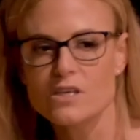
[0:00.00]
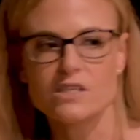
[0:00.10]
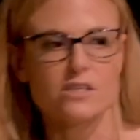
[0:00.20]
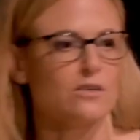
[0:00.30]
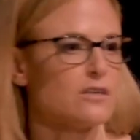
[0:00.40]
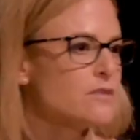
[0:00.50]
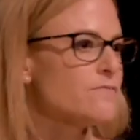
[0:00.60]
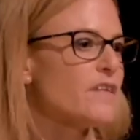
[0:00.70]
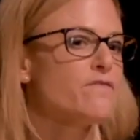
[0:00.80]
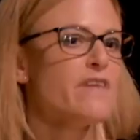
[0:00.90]
works
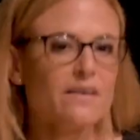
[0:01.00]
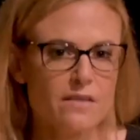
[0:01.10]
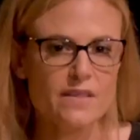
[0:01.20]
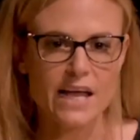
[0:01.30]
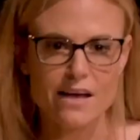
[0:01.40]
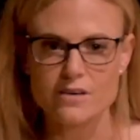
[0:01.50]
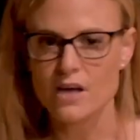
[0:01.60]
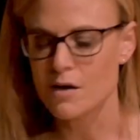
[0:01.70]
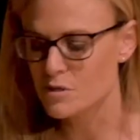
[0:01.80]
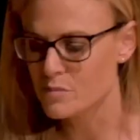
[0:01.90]
or the fact that they
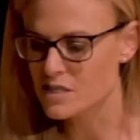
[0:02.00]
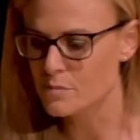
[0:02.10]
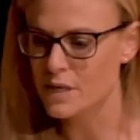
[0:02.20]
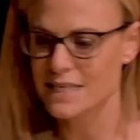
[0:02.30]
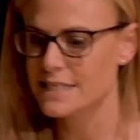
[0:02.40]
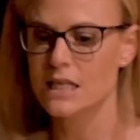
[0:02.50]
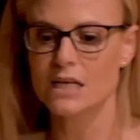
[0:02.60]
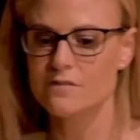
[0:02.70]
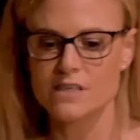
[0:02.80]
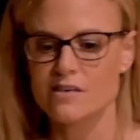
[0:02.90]
have an optimism bias.
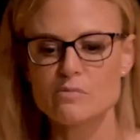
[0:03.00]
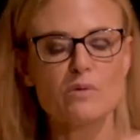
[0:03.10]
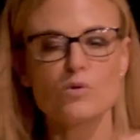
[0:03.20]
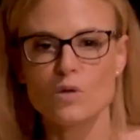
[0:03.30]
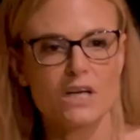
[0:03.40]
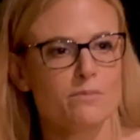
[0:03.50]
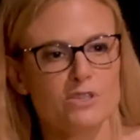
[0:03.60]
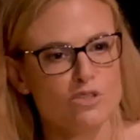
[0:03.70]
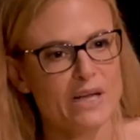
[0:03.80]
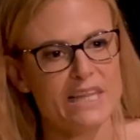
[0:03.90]
A lot of times people will
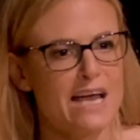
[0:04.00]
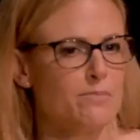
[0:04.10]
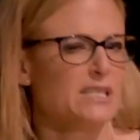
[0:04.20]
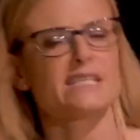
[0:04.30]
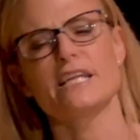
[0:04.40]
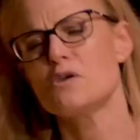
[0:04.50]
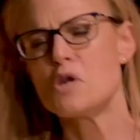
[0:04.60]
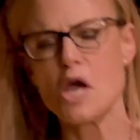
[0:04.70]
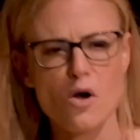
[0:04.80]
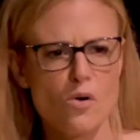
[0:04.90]
come into my lab and say,
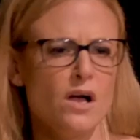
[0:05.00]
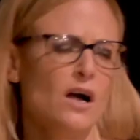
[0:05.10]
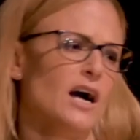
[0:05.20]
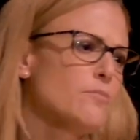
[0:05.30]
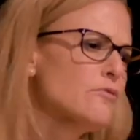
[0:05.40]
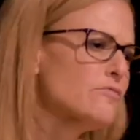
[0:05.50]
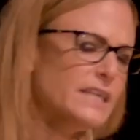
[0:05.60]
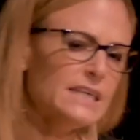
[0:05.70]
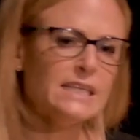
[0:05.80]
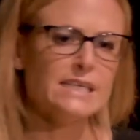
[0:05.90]
no, no, I'm a
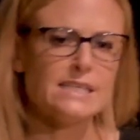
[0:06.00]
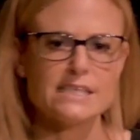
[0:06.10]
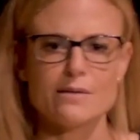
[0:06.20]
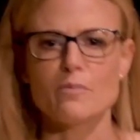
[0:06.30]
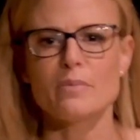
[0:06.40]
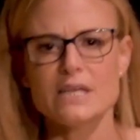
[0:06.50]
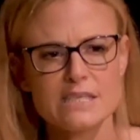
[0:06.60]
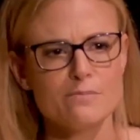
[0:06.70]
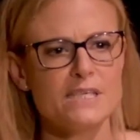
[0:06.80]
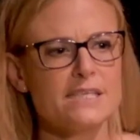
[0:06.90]
realist, I'm a
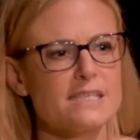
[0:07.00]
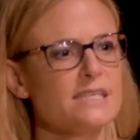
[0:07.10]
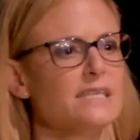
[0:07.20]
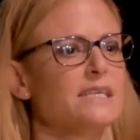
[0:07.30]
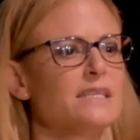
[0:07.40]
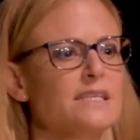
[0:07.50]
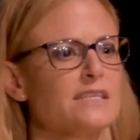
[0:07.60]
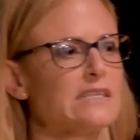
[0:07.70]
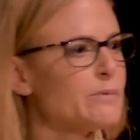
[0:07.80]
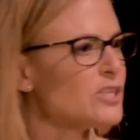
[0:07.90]
pessimist.
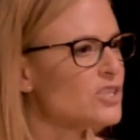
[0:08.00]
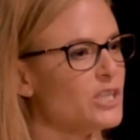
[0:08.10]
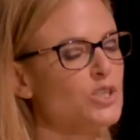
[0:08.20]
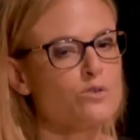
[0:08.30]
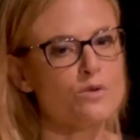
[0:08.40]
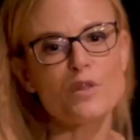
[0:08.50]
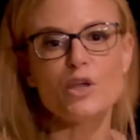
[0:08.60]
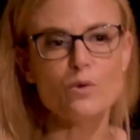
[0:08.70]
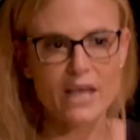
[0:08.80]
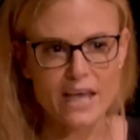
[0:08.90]
This is especially true
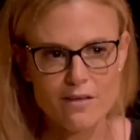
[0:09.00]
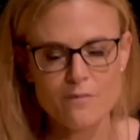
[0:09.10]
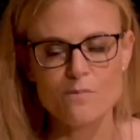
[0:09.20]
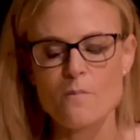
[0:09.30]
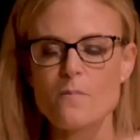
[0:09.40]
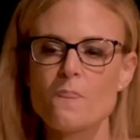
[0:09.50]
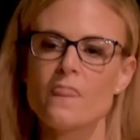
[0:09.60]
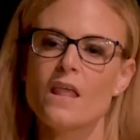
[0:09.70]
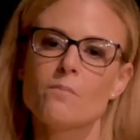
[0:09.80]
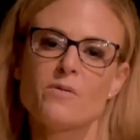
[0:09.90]
in the UK.
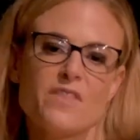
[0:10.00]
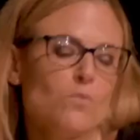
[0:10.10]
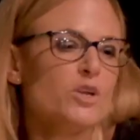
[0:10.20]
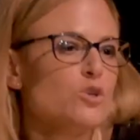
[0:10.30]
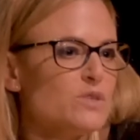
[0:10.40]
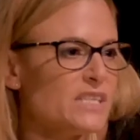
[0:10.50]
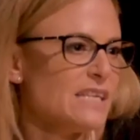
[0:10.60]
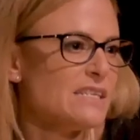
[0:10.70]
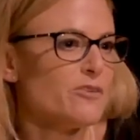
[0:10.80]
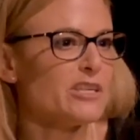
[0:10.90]
But then when you
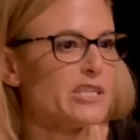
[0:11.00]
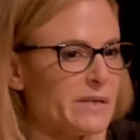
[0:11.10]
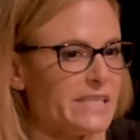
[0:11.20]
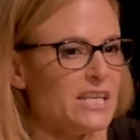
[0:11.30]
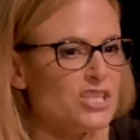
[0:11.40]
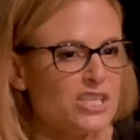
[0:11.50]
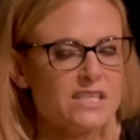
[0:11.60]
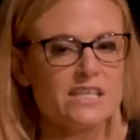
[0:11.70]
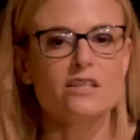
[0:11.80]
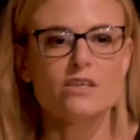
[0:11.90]
test their
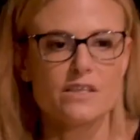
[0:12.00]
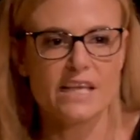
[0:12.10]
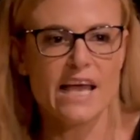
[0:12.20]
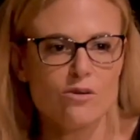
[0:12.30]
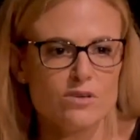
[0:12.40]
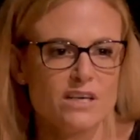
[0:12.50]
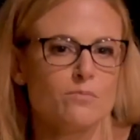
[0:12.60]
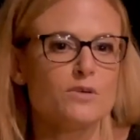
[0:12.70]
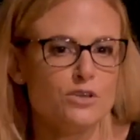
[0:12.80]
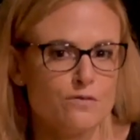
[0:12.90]
expectations and look at the
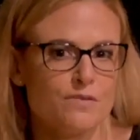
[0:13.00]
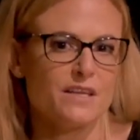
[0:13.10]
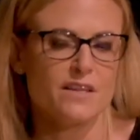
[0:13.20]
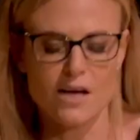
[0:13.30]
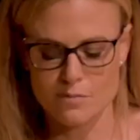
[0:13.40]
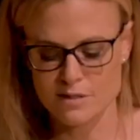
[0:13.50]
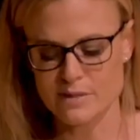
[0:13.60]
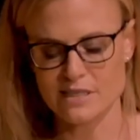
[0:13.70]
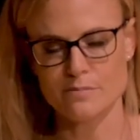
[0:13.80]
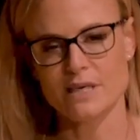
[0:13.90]
outcome, you find the
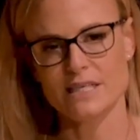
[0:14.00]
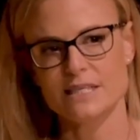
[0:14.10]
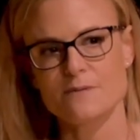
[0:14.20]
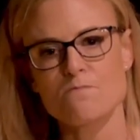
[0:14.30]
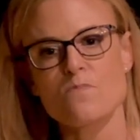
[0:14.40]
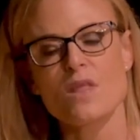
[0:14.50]
optimism bias.